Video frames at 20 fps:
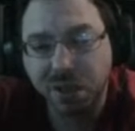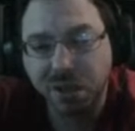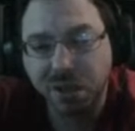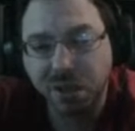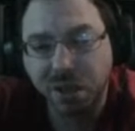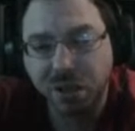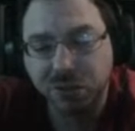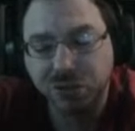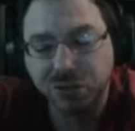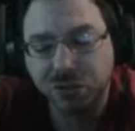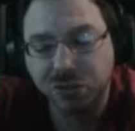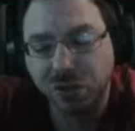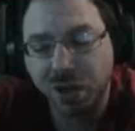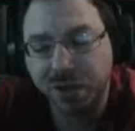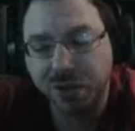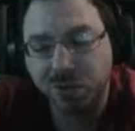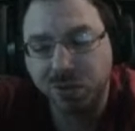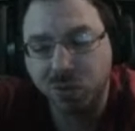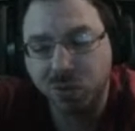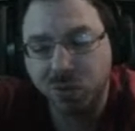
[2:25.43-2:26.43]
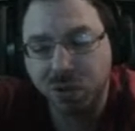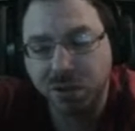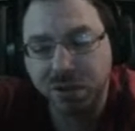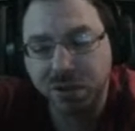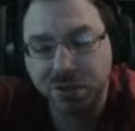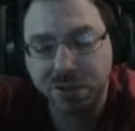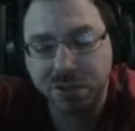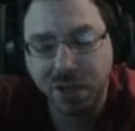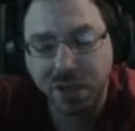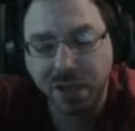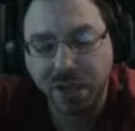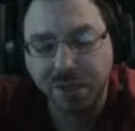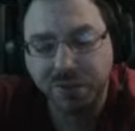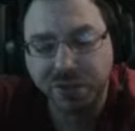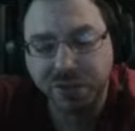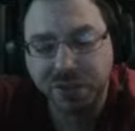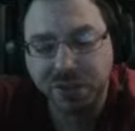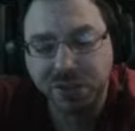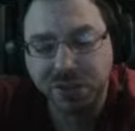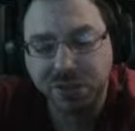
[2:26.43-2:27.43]
I'll try to, because I have a
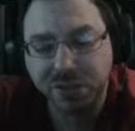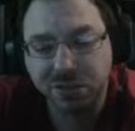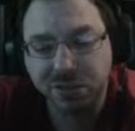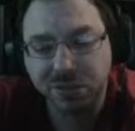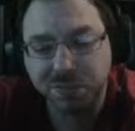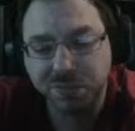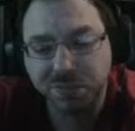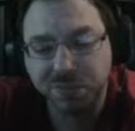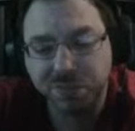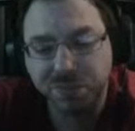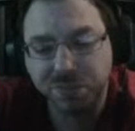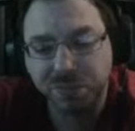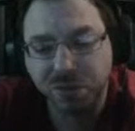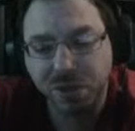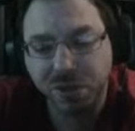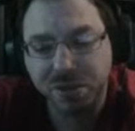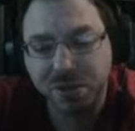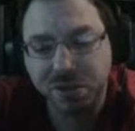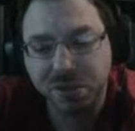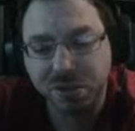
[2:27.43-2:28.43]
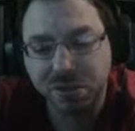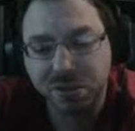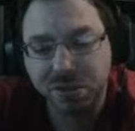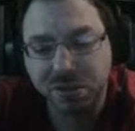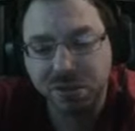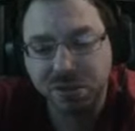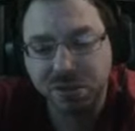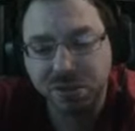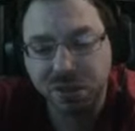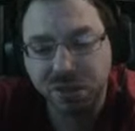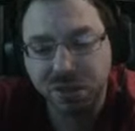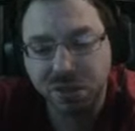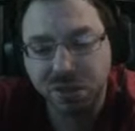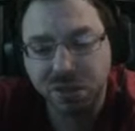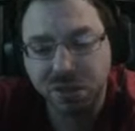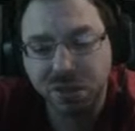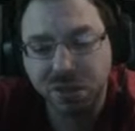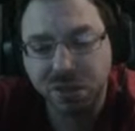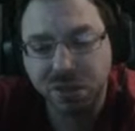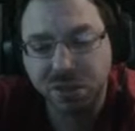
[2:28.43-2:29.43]
decent presence
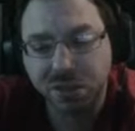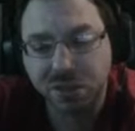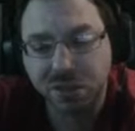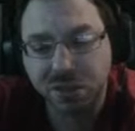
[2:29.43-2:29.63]
and